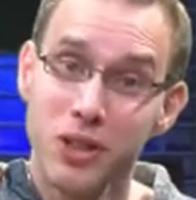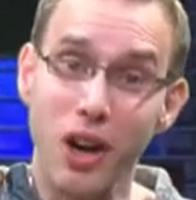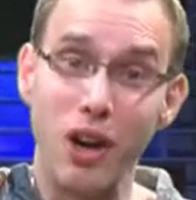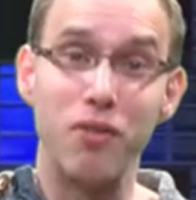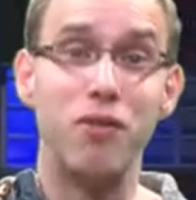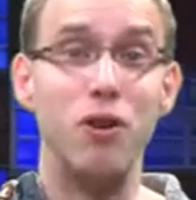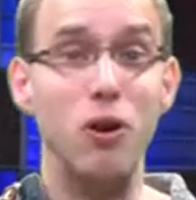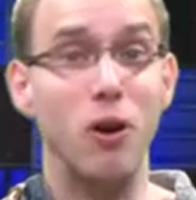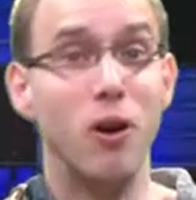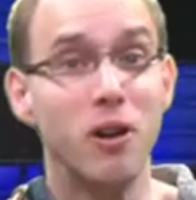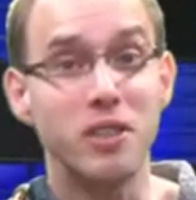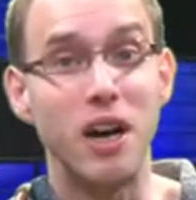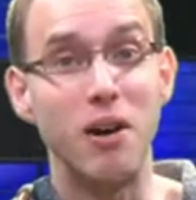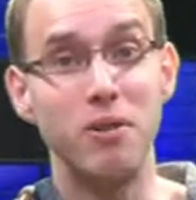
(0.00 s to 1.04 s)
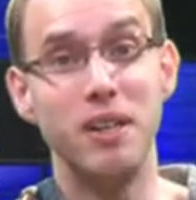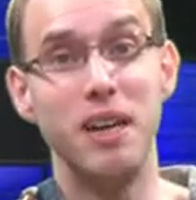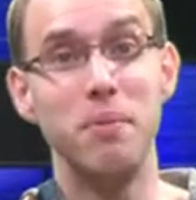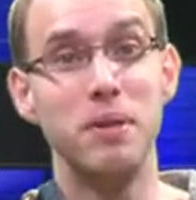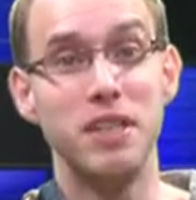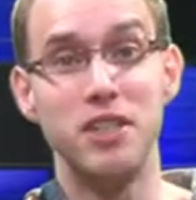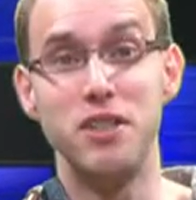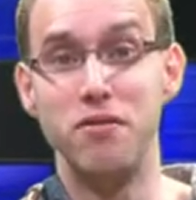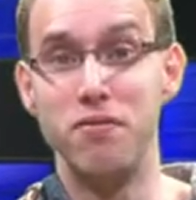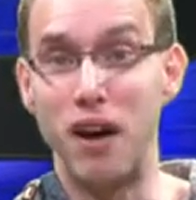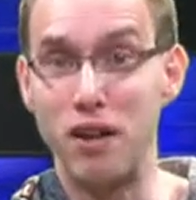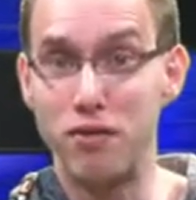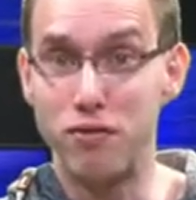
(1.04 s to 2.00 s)
You have learned how a limit is
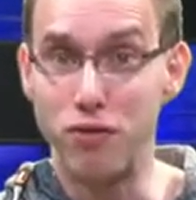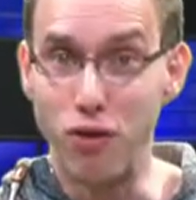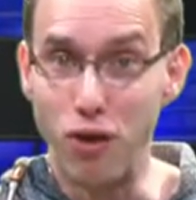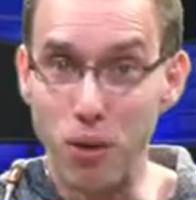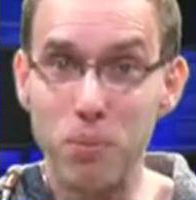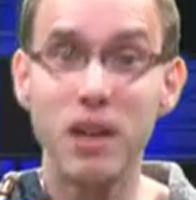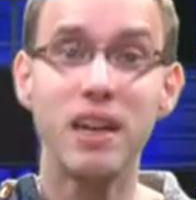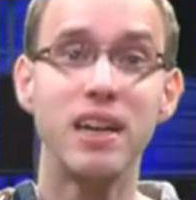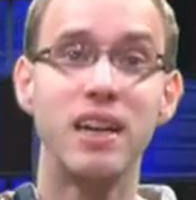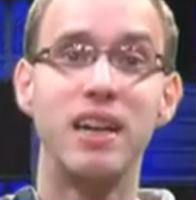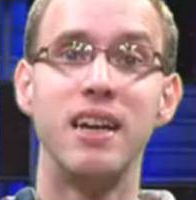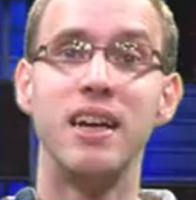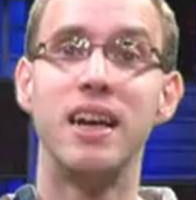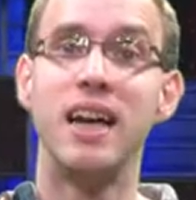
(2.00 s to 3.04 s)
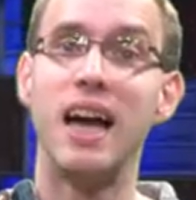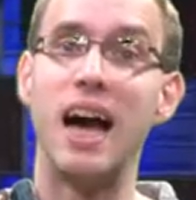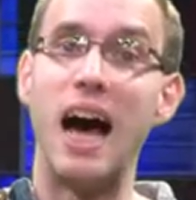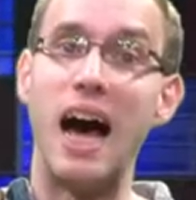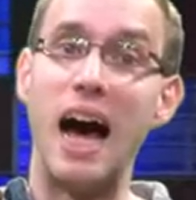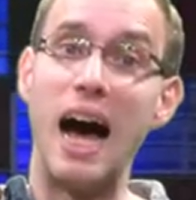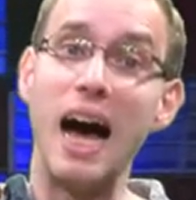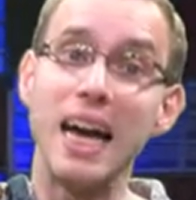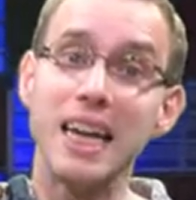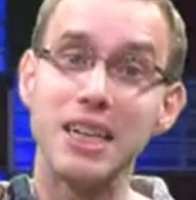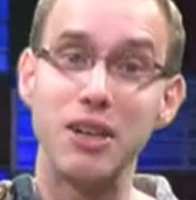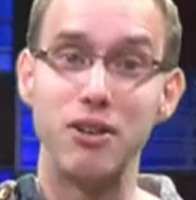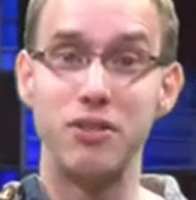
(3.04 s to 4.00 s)
defined formally,
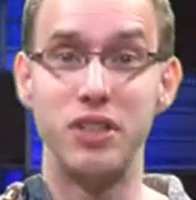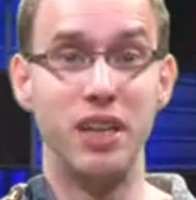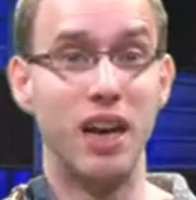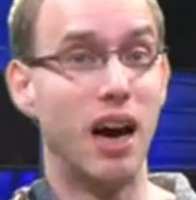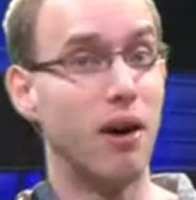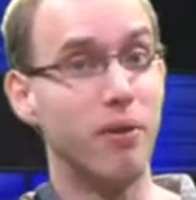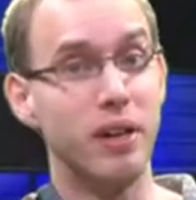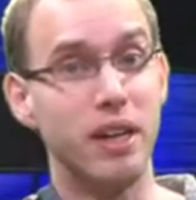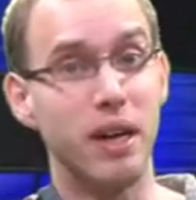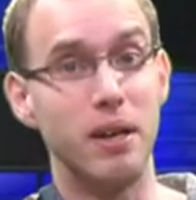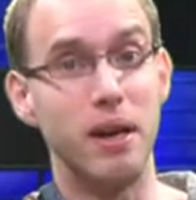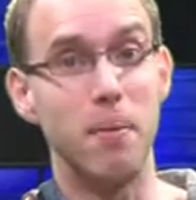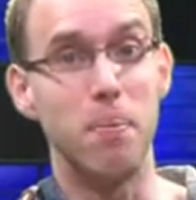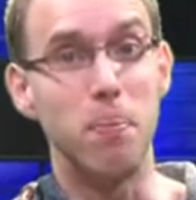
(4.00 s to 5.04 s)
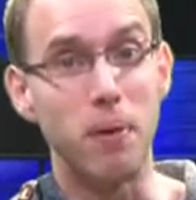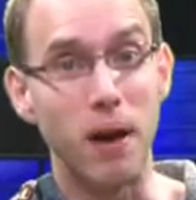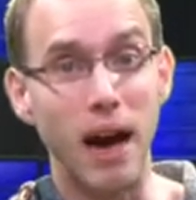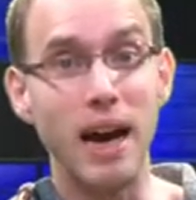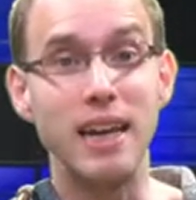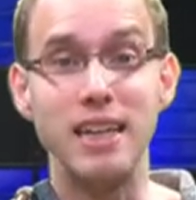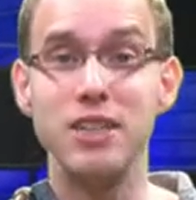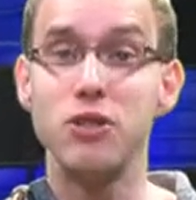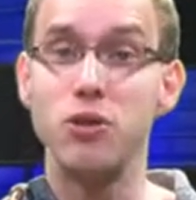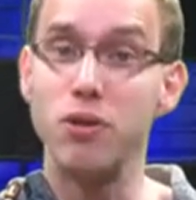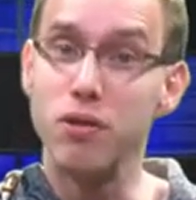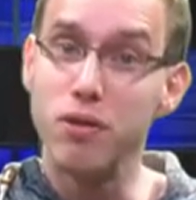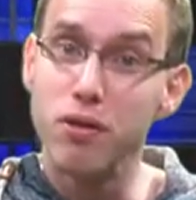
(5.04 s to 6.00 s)
and you have seen how we can apply this
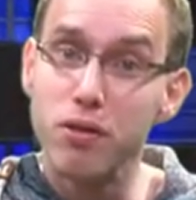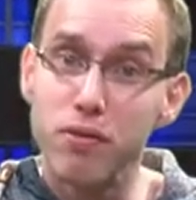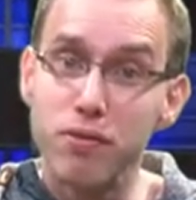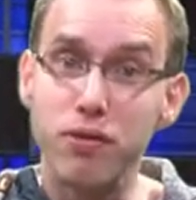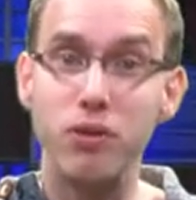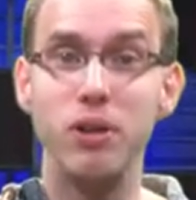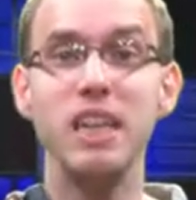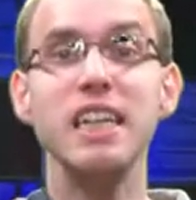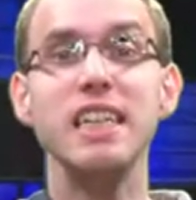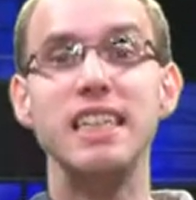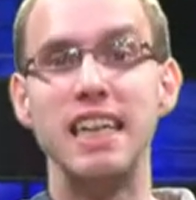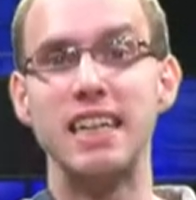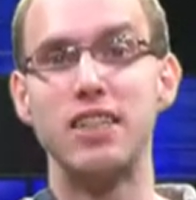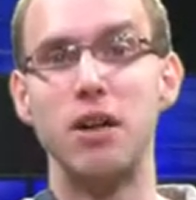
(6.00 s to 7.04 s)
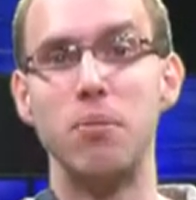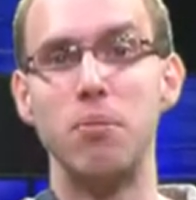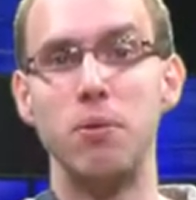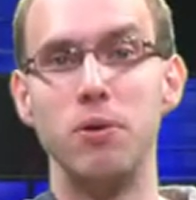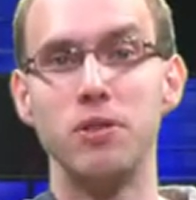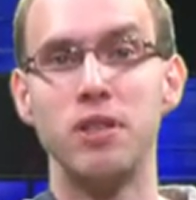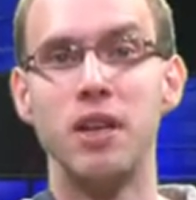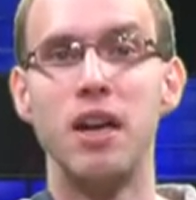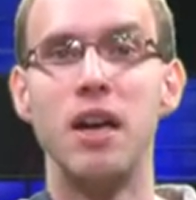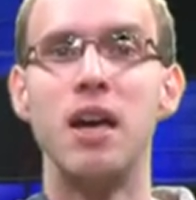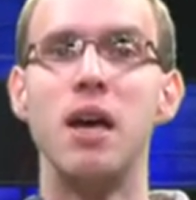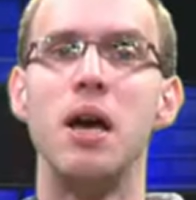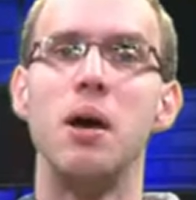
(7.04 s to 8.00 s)
to a few easy examples.
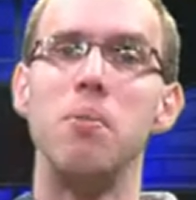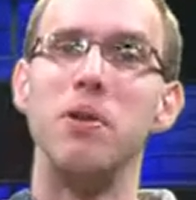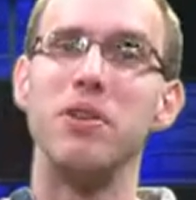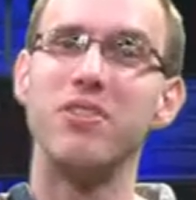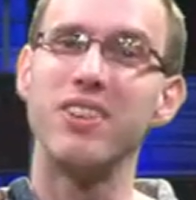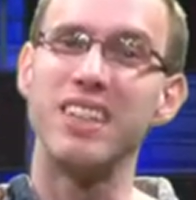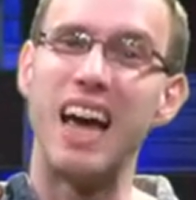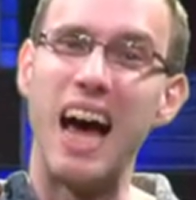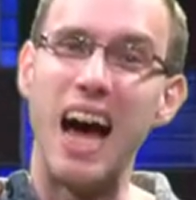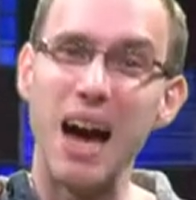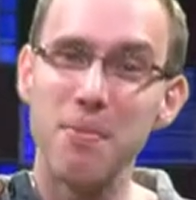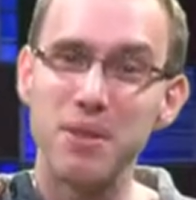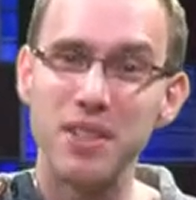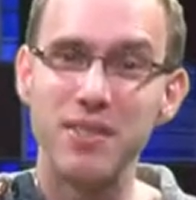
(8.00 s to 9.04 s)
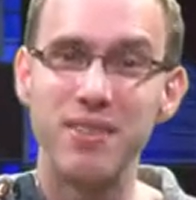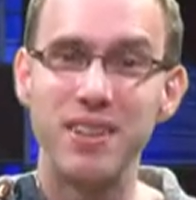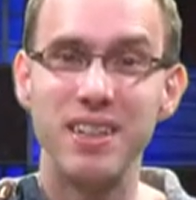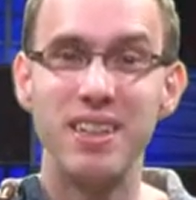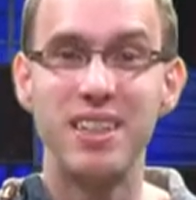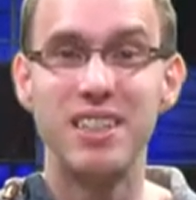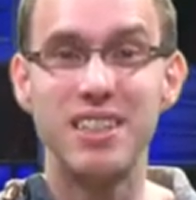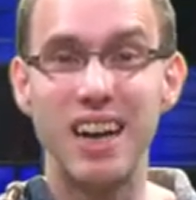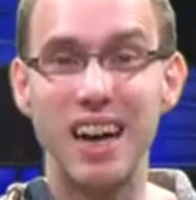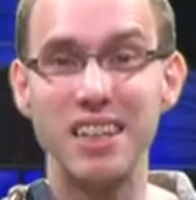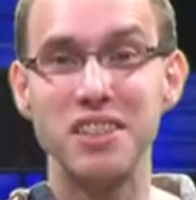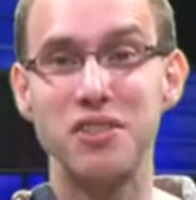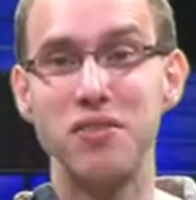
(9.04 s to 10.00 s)
But what happens if we
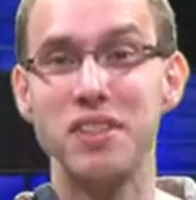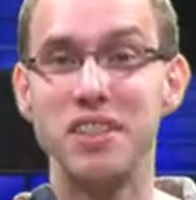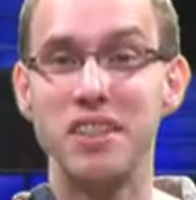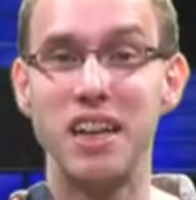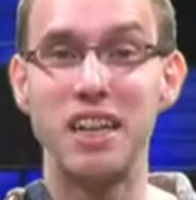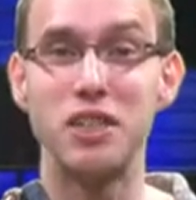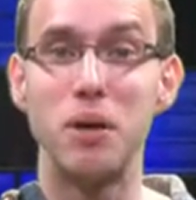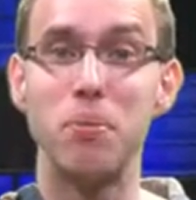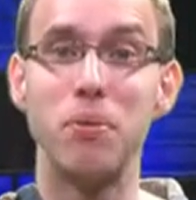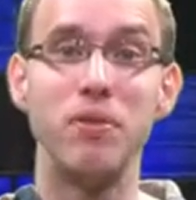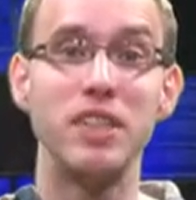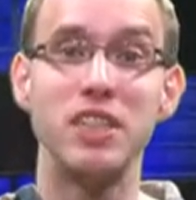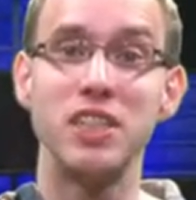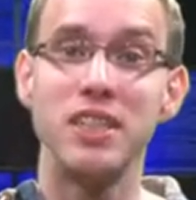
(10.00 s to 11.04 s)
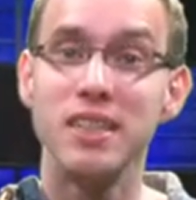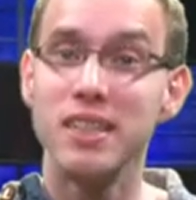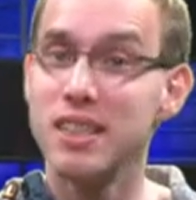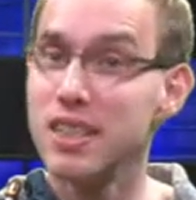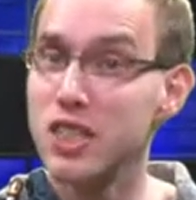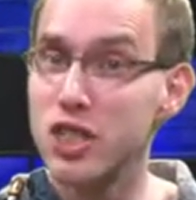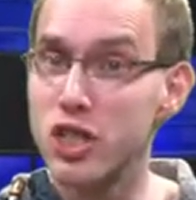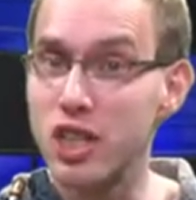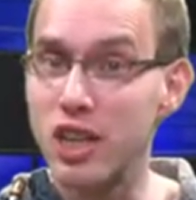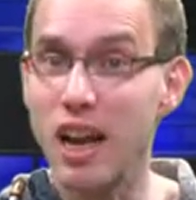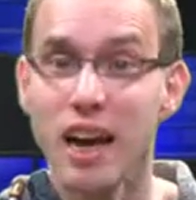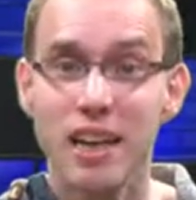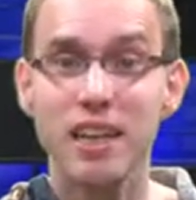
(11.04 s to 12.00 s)
try this with an example which is
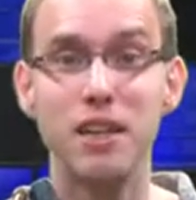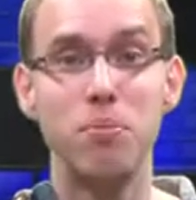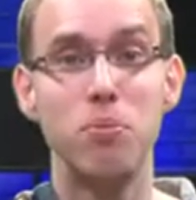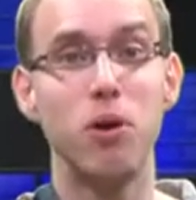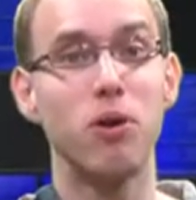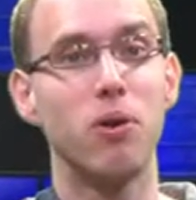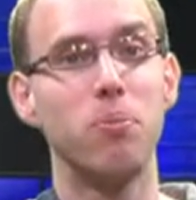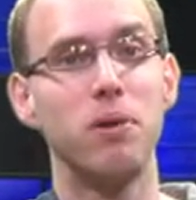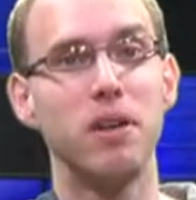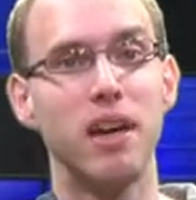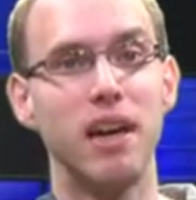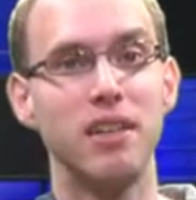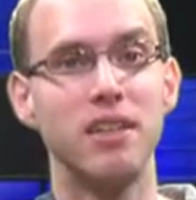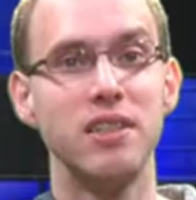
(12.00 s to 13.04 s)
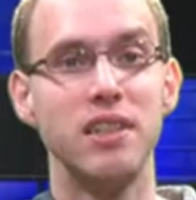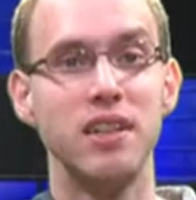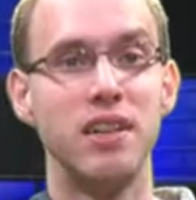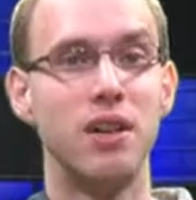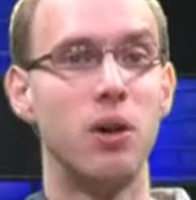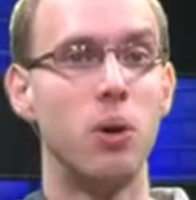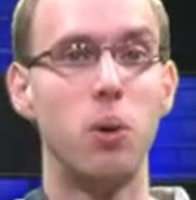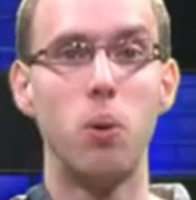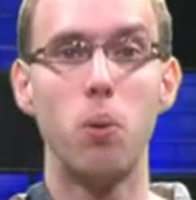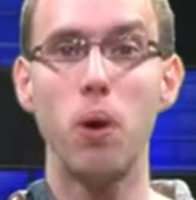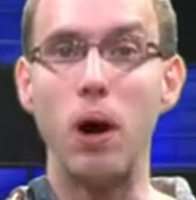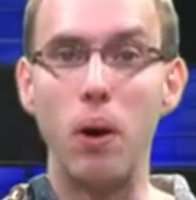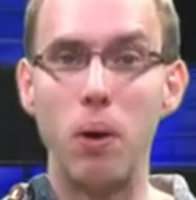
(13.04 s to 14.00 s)
slightly more complicated?
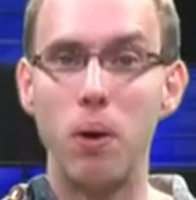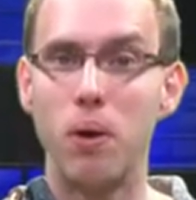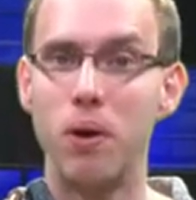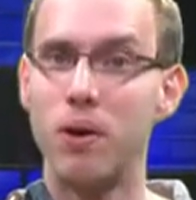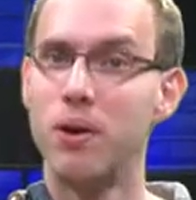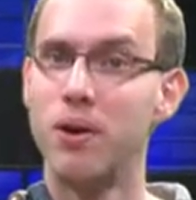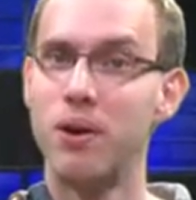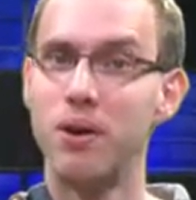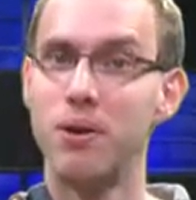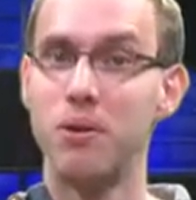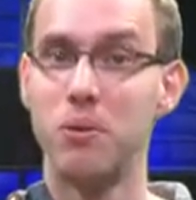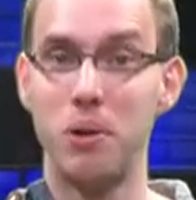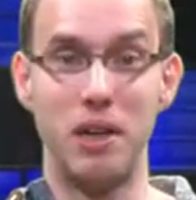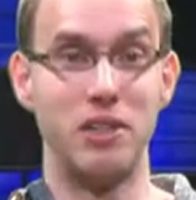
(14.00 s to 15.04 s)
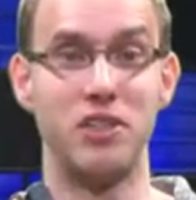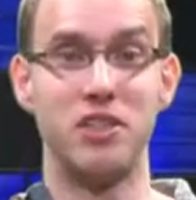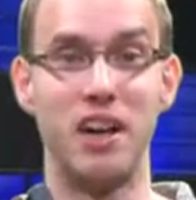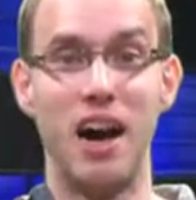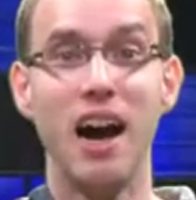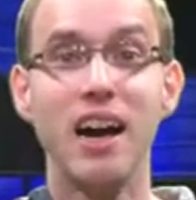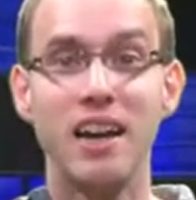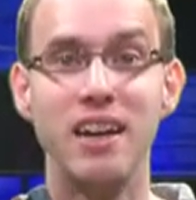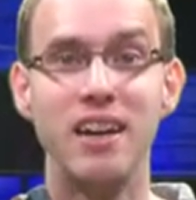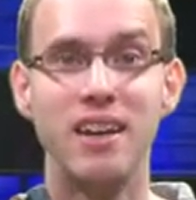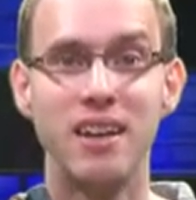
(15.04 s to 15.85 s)
Well, let's try.